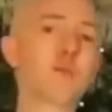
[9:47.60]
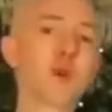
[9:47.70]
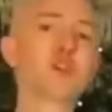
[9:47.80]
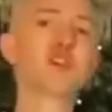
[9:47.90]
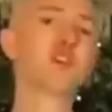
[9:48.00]
were to
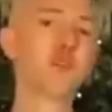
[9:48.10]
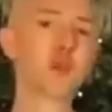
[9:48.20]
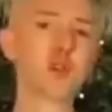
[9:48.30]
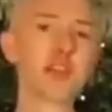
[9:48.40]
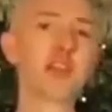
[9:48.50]
purchase
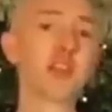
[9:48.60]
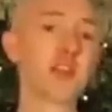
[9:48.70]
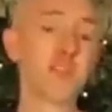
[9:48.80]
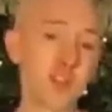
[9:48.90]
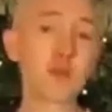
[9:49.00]
from your
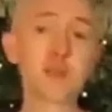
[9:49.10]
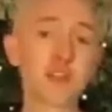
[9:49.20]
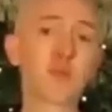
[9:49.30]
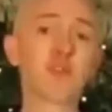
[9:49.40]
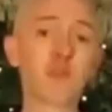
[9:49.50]
link and the
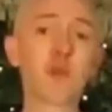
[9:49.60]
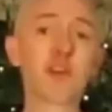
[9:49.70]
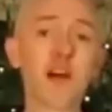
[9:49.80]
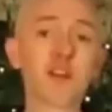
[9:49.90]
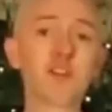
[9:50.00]
commission was
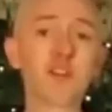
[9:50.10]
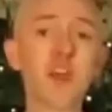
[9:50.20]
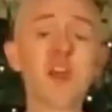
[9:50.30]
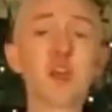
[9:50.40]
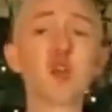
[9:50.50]

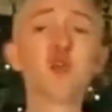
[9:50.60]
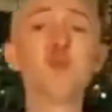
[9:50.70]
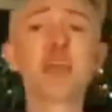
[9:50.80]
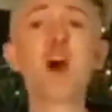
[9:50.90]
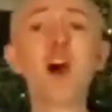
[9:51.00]
$40,
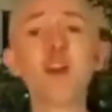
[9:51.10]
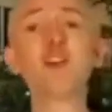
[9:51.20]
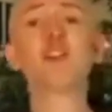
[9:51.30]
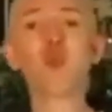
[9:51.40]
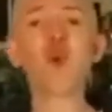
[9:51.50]
you'd make
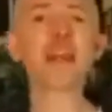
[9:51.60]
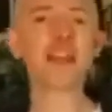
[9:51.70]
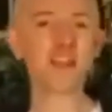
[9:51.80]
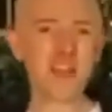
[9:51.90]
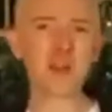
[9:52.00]

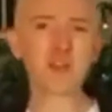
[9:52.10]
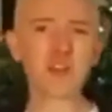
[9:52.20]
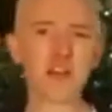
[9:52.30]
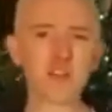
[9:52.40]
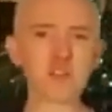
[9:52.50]

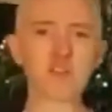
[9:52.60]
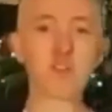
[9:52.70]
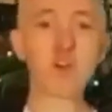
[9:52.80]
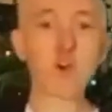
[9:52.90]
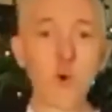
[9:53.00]

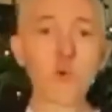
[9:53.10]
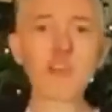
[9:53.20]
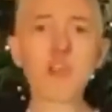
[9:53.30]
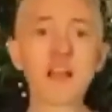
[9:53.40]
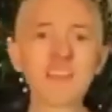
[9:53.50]
$128,000.
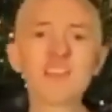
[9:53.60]
Only